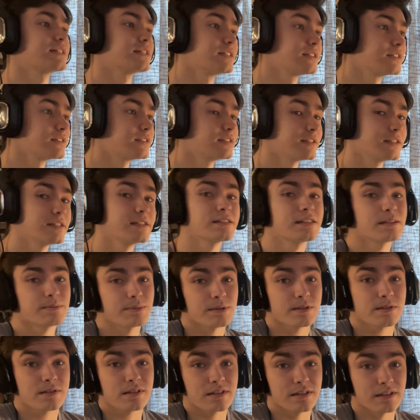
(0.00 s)
She I is the
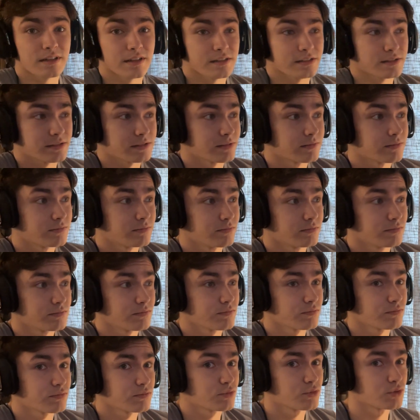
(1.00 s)
person thought. you guys should
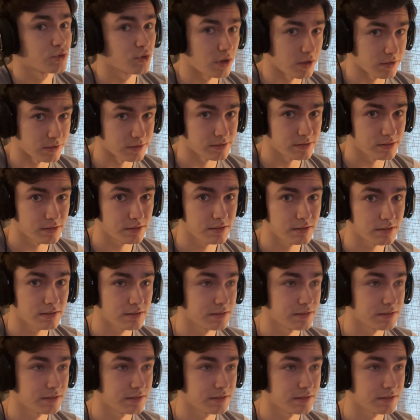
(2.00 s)
trust.